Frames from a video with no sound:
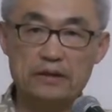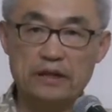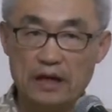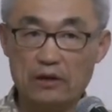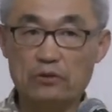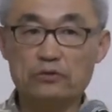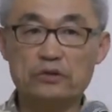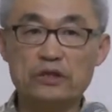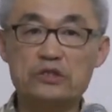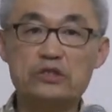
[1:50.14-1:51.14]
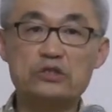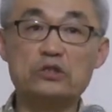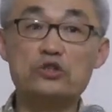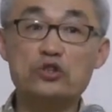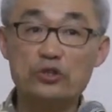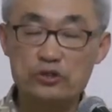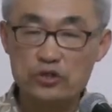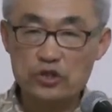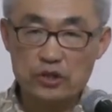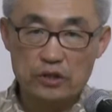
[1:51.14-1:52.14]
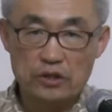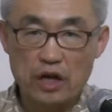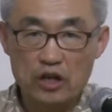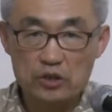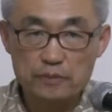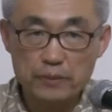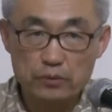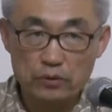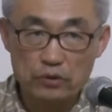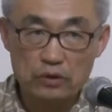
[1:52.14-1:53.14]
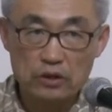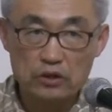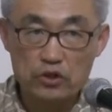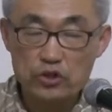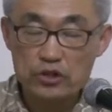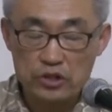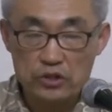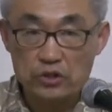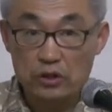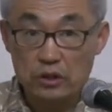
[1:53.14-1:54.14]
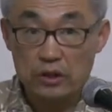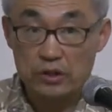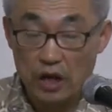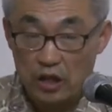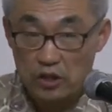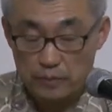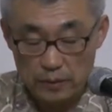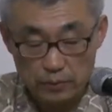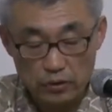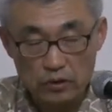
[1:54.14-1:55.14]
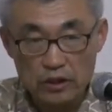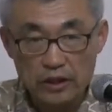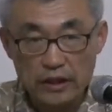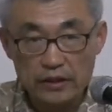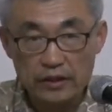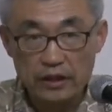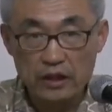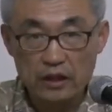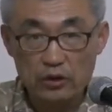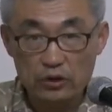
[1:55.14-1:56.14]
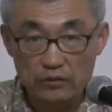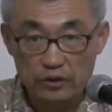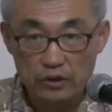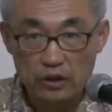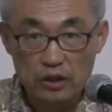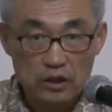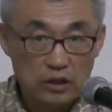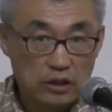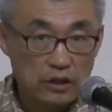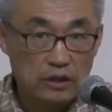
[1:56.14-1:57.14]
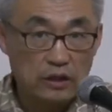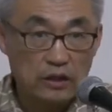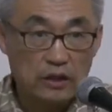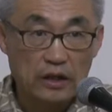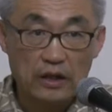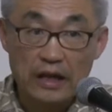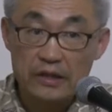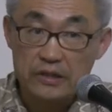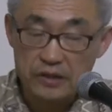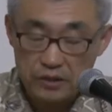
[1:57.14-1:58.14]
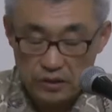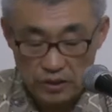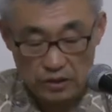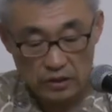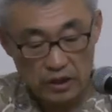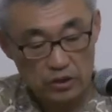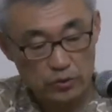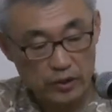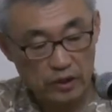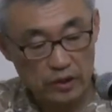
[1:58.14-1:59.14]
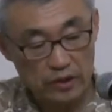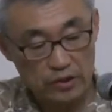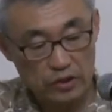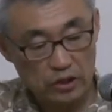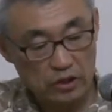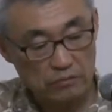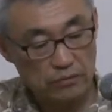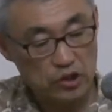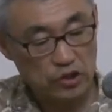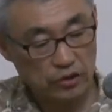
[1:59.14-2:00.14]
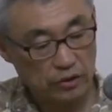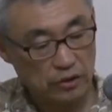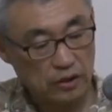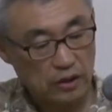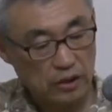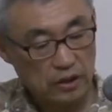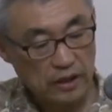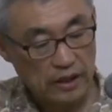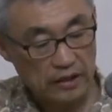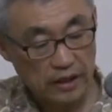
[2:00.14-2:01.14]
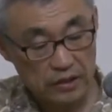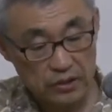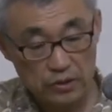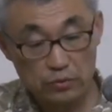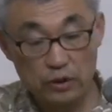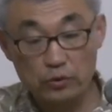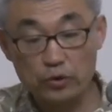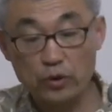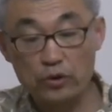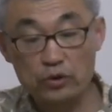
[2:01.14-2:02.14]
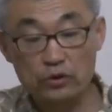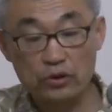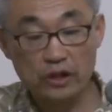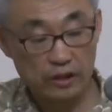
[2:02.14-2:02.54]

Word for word: Now it's the church, God's people. The church is God's people, and they are now given identity as well as mission. And that's what we're going to look